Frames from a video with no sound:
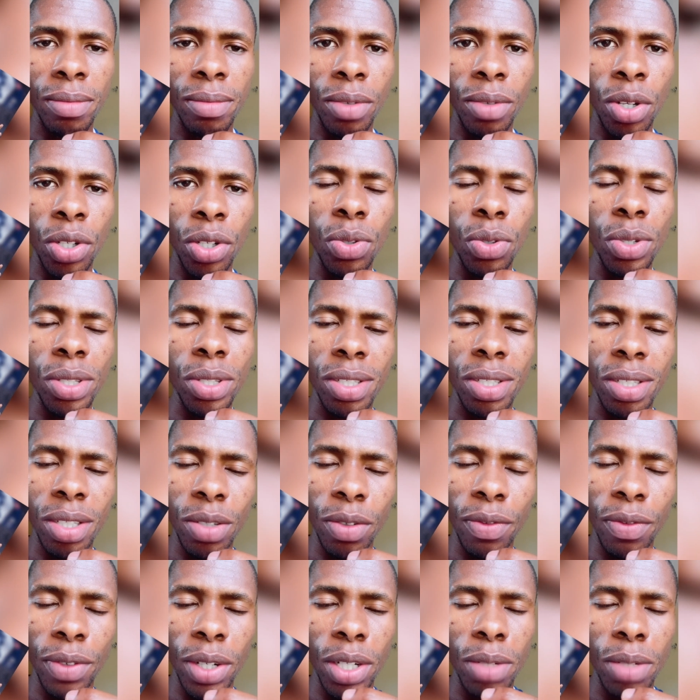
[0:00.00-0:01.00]
although it's
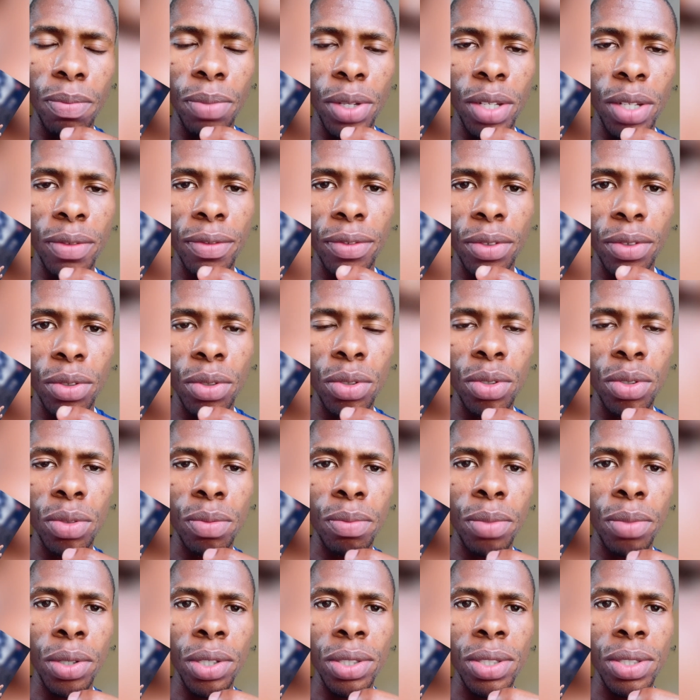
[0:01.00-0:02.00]
still very painful,
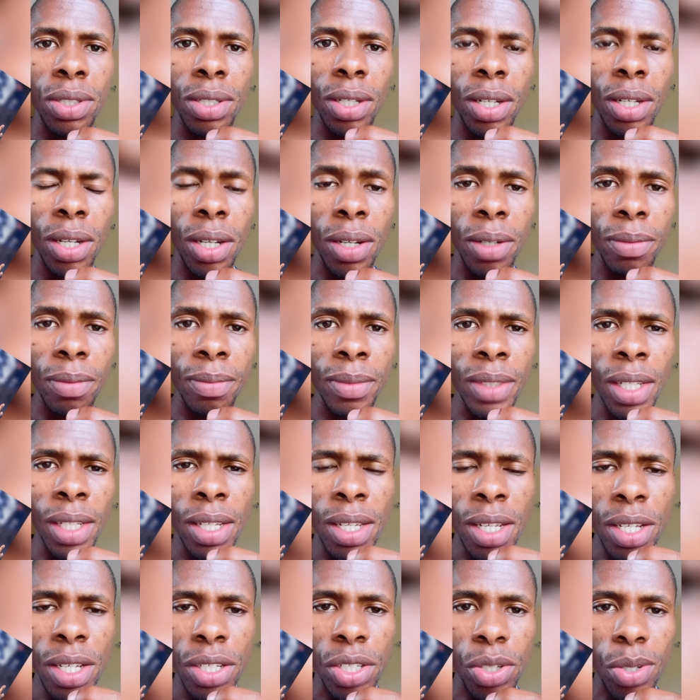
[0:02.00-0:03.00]
but
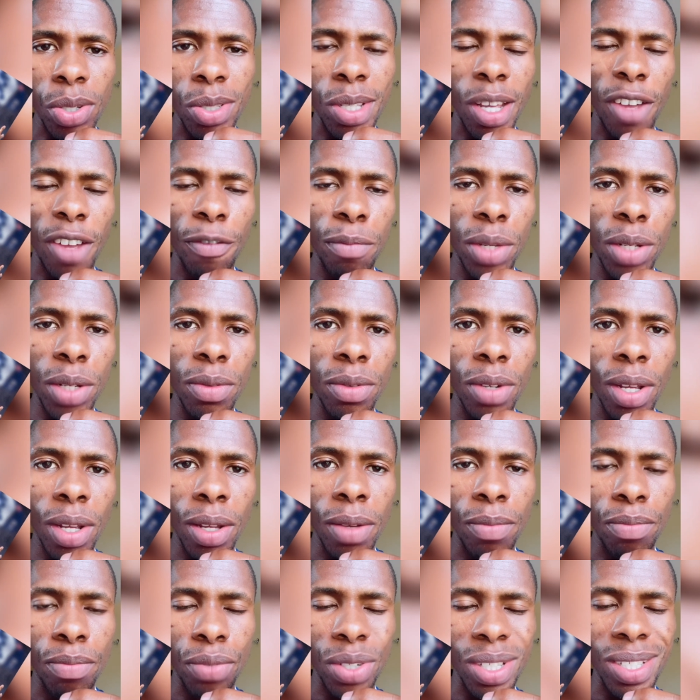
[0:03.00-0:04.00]
Chelsea have been
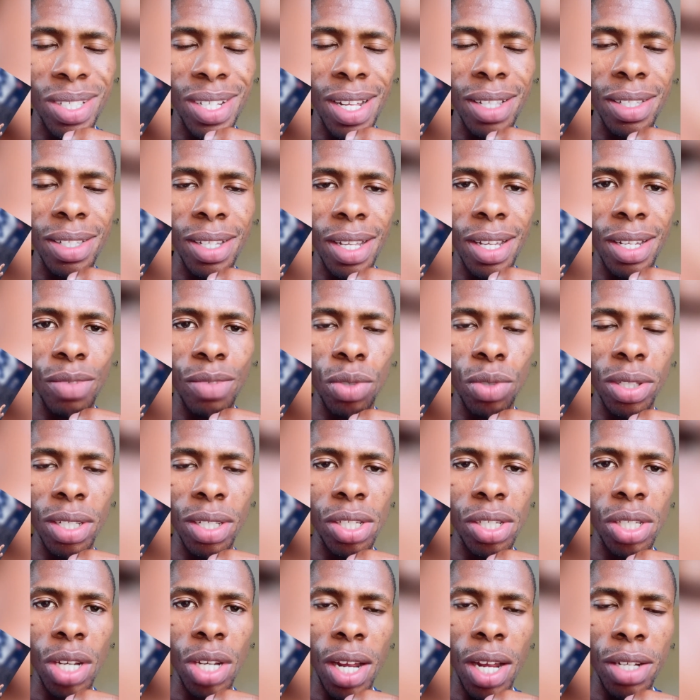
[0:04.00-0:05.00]
presented with
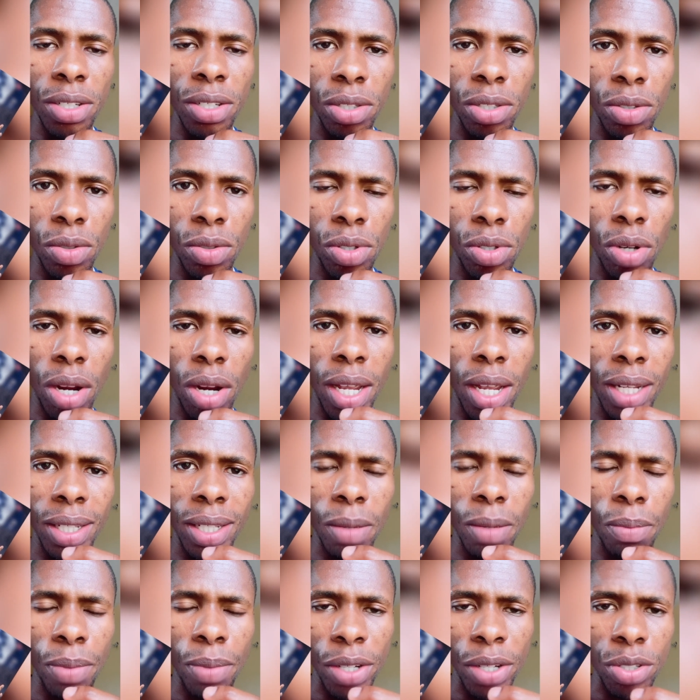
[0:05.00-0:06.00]
a chance to try and
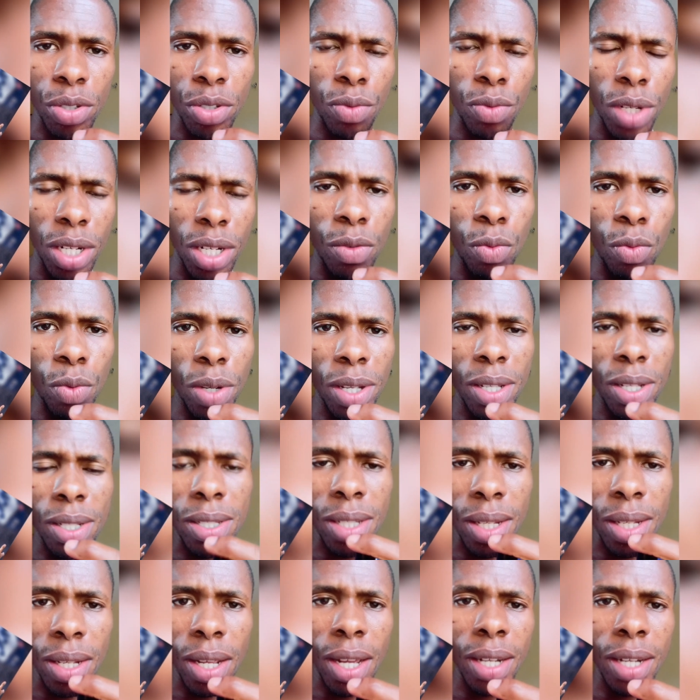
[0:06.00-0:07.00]
get back to winning
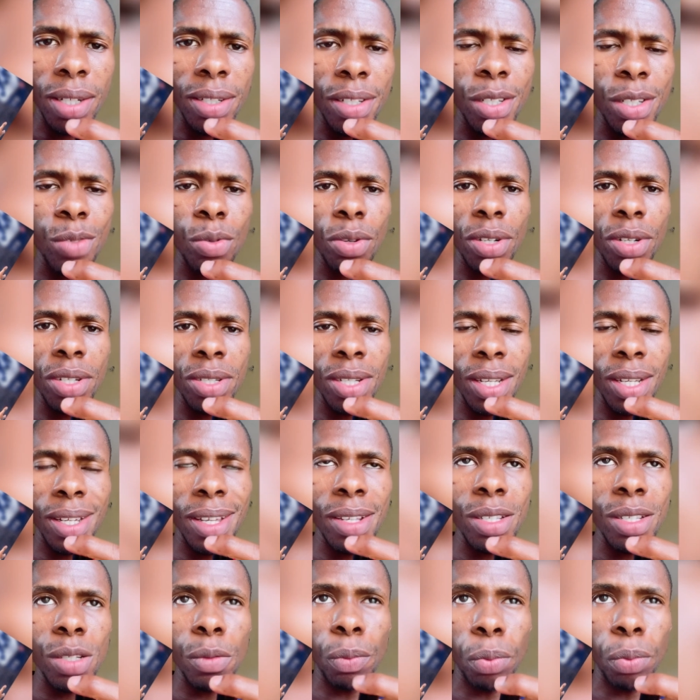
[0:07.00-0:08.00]
ways, and this one is
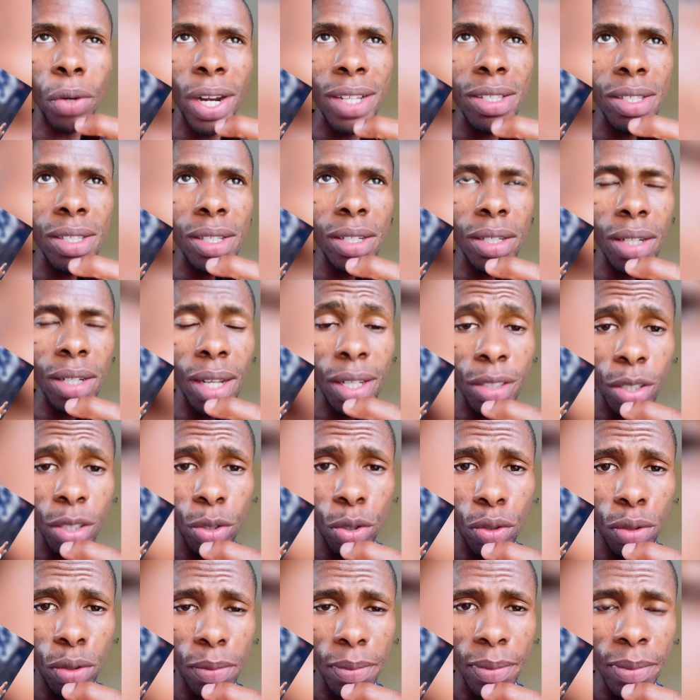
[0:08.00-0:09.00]
against Brighton at
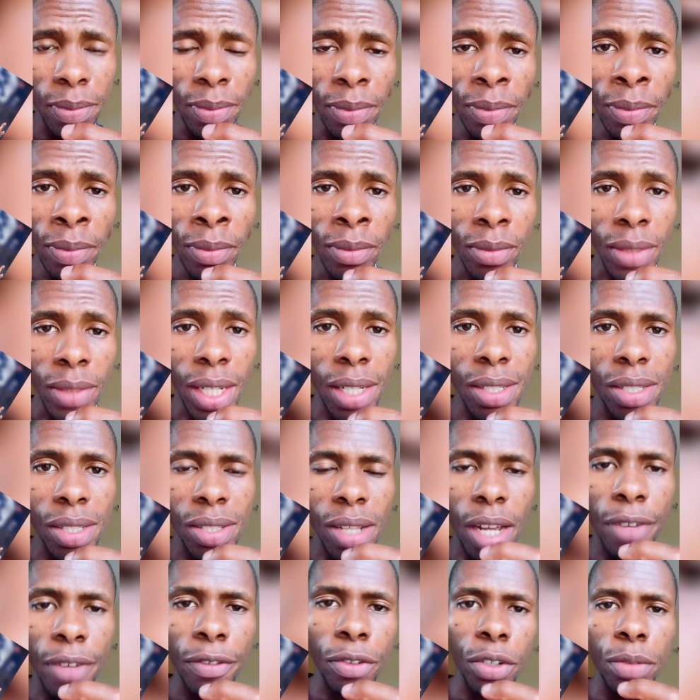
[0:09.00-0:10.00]
home in
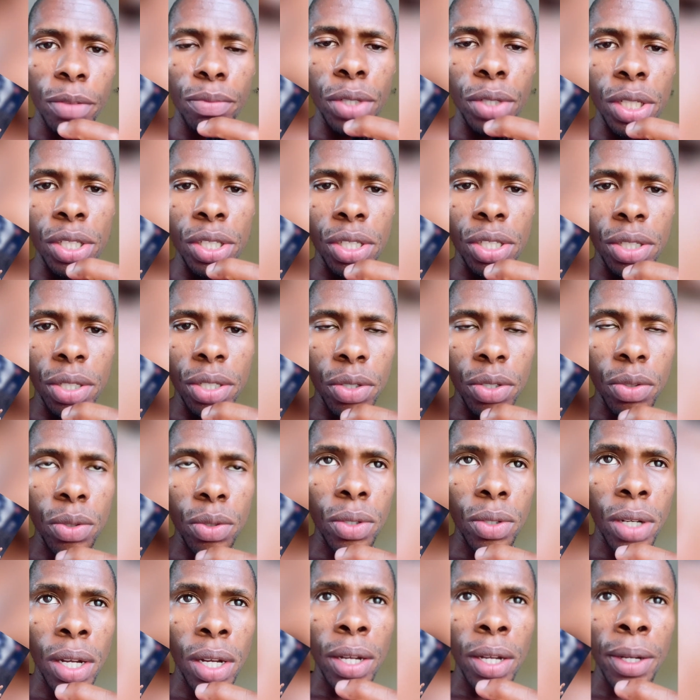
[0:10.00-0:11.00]
Stamford Bridge.
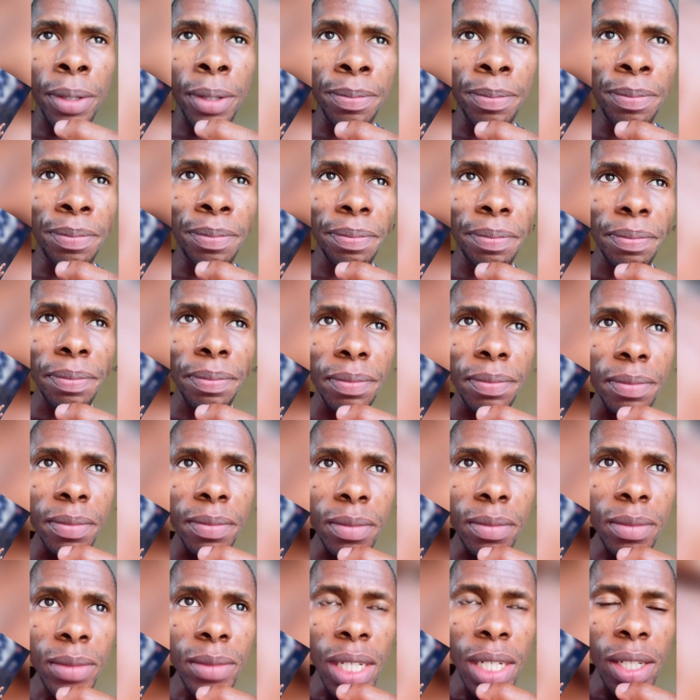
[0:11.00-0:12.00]
So
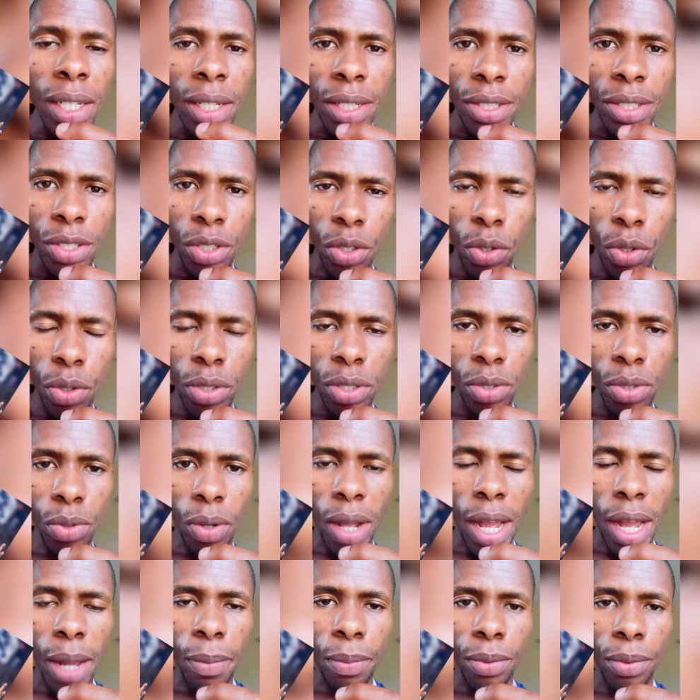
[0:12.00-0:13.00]
it's going
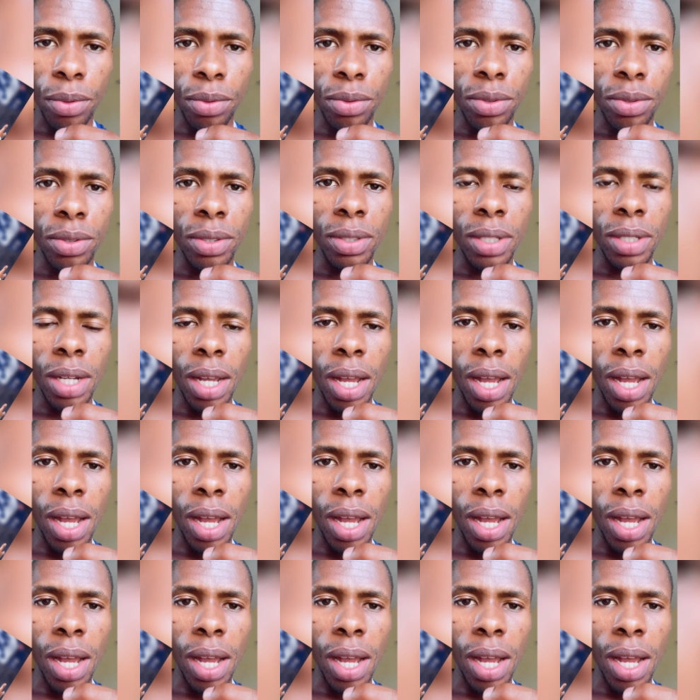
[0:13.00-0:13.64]
to happen